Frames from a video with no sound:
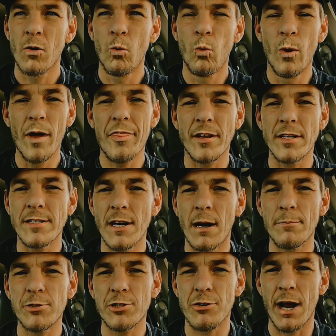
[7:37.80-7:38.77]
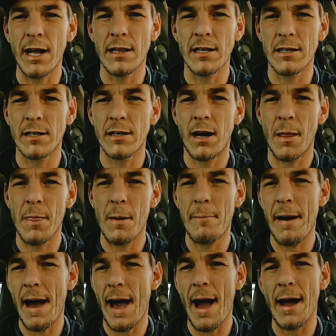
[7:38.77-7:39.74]
with a dump trailer on the
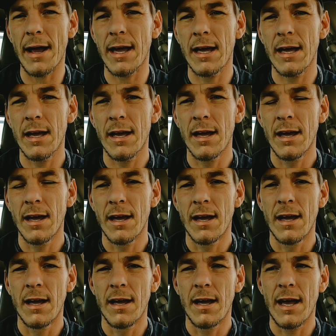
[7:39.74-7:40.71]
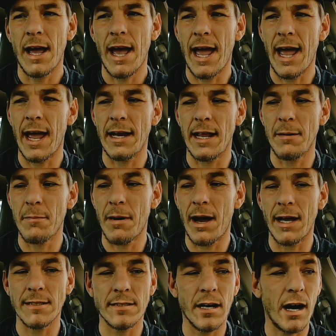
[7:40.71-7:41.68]
back and in
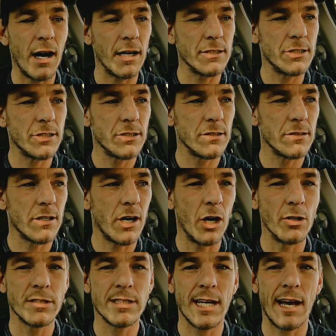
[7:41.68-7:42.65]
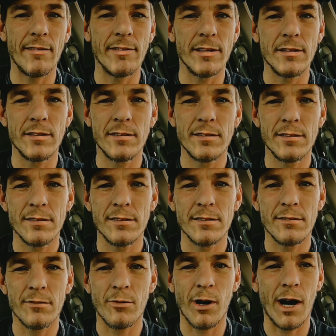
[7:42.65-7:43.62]
my Dodge 07
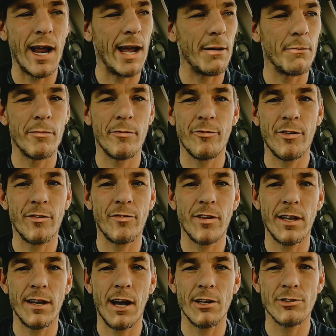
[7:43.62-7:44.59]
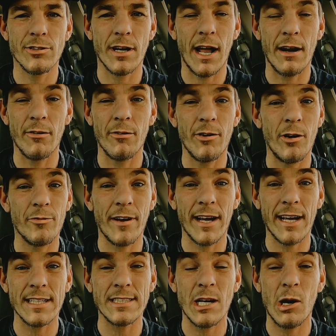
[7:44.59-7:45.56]
Ram 1500. I don't know if
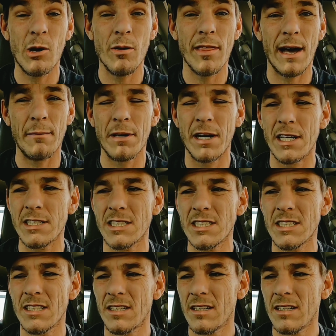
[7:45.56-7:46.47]
I can tow that much.